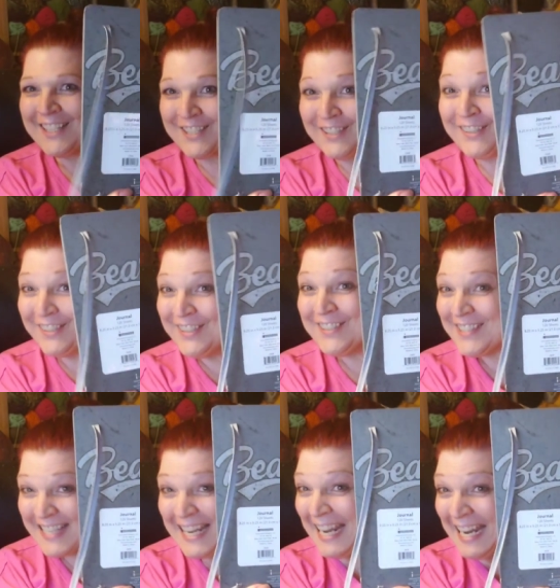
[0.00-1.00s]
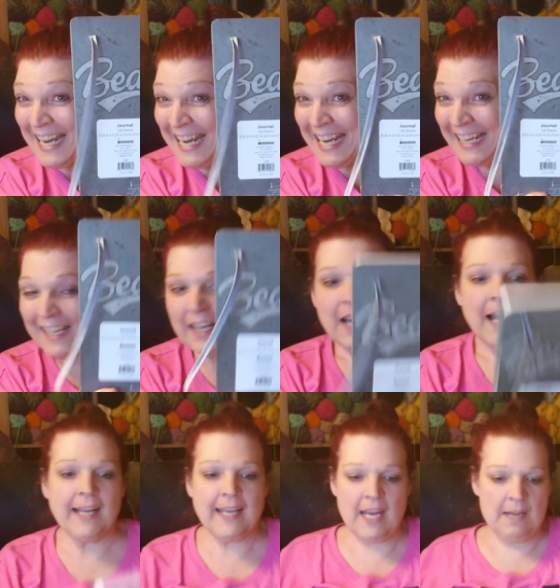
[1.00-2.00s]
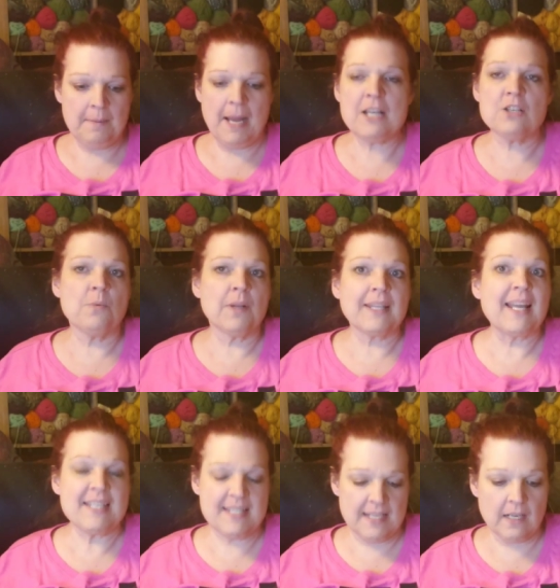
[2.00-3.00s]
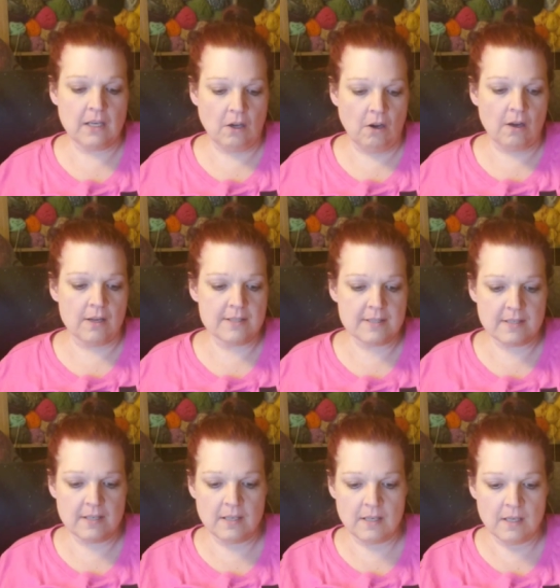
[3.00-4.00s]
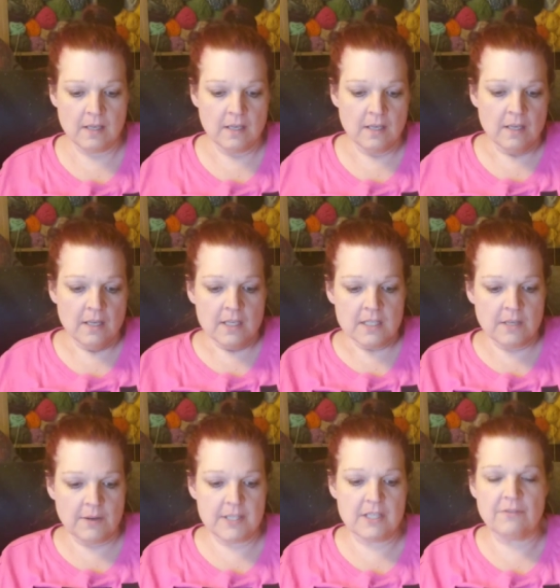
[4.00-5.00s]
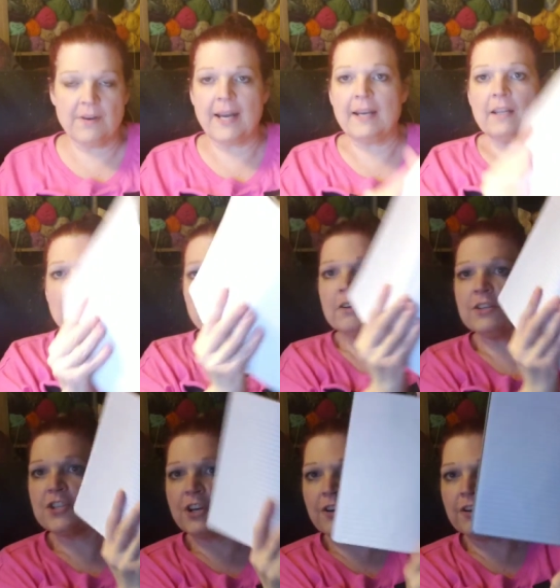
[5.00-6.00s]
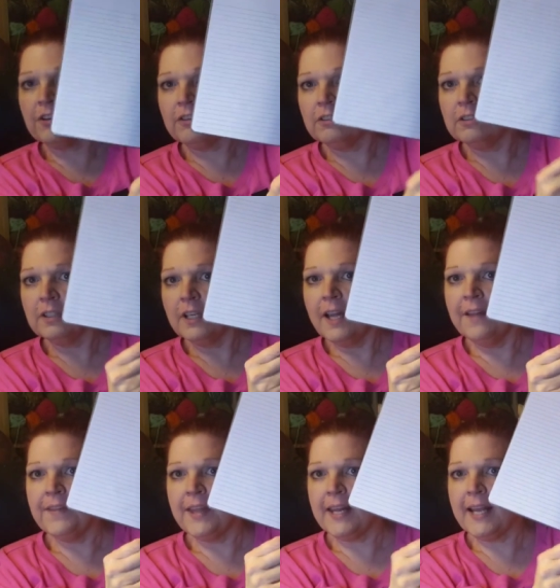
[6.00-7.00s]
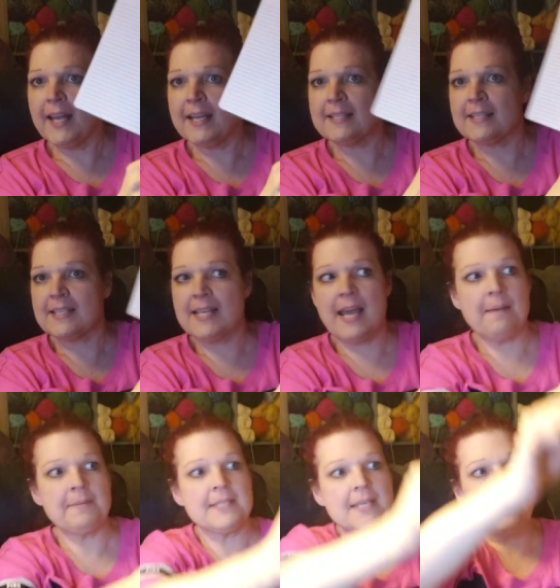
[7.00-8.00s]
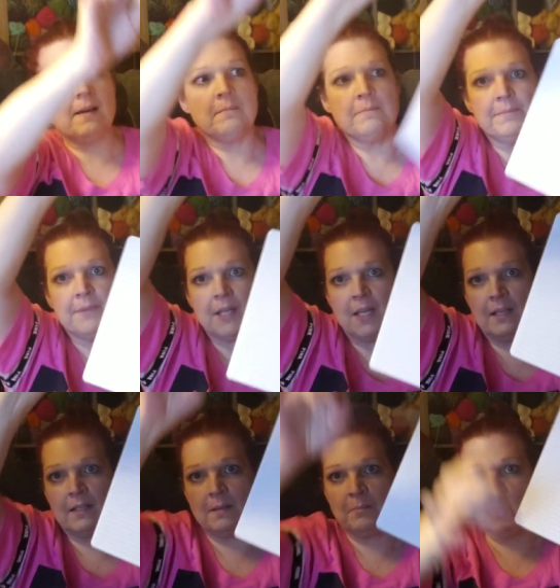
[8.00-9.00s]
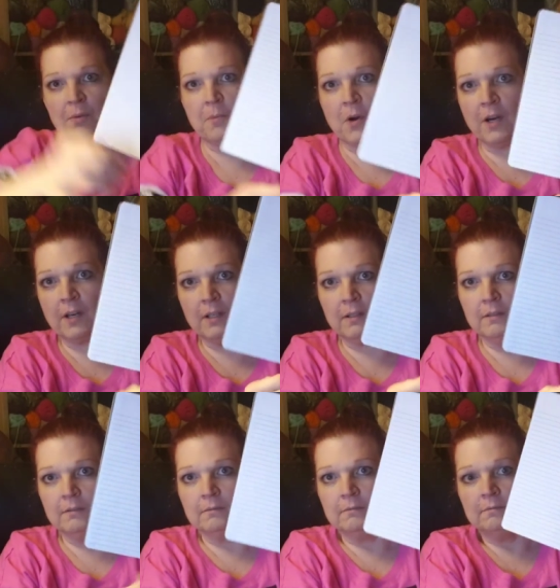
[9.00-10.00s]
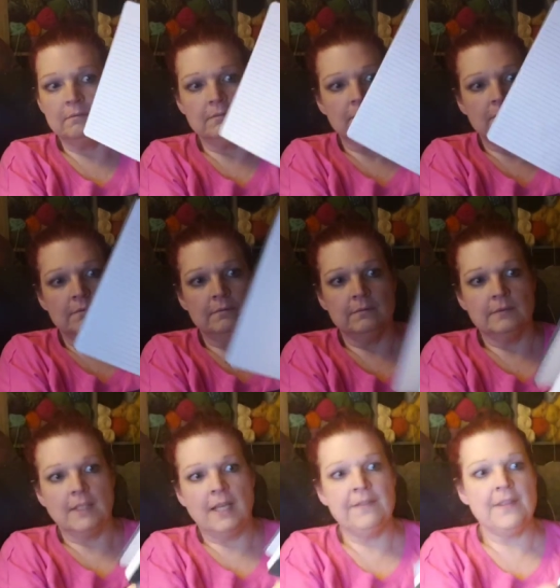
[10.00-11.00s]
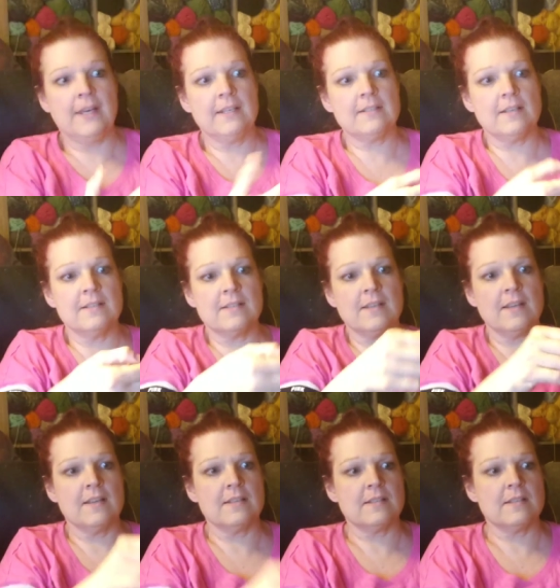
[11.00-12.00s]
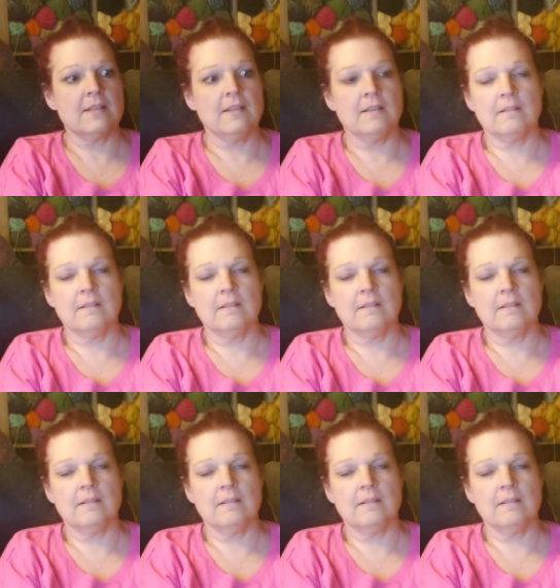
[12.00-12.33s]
Do you see? I can't imagine what that did cost. So it's a regular journal, and then it has the tabby tab thing, the bookmark. And then it does this.